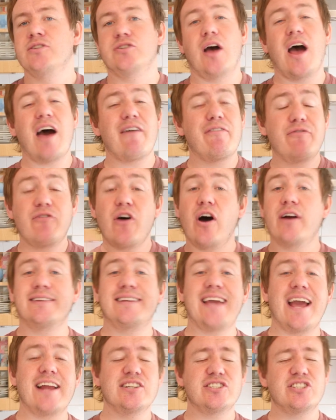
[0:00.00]
So have fun
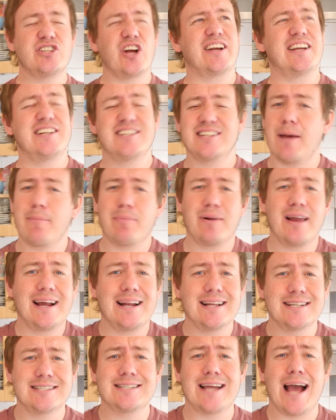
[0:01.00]
getting stuck into that
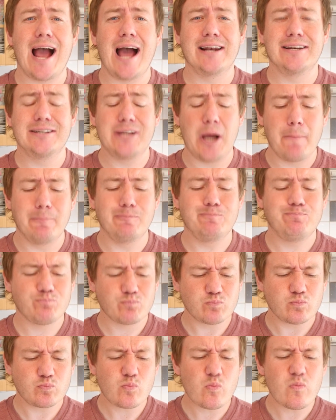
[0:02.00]
playlist and um,
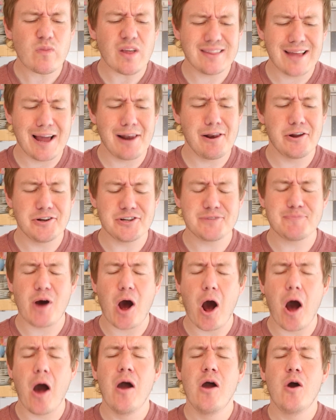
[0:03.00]
that lunch
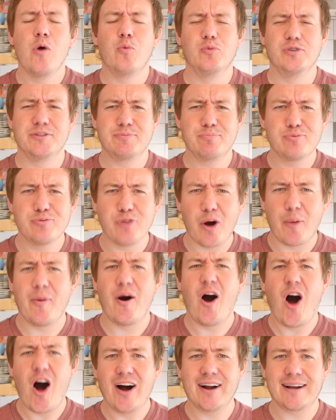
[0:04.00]
bar was
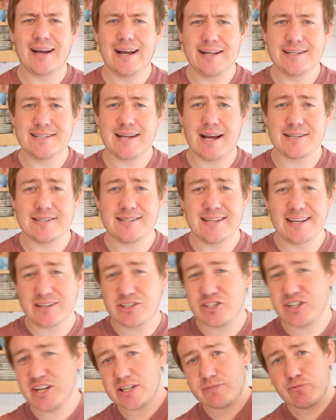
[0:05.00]
proper arcade-tastic.
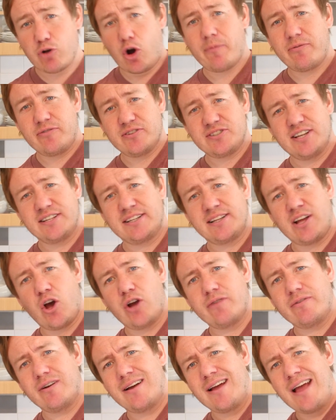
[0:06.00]
Cheers, Rob, for sending that
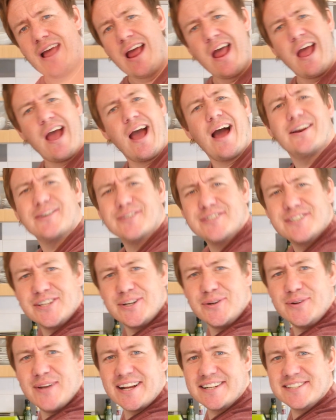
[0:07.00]
over, and I'll
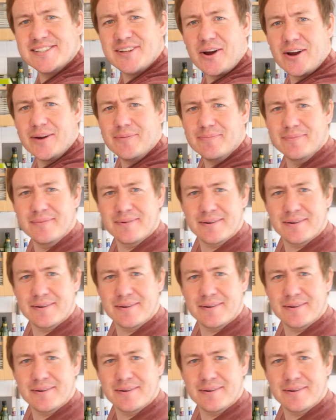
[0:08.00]
see you next time.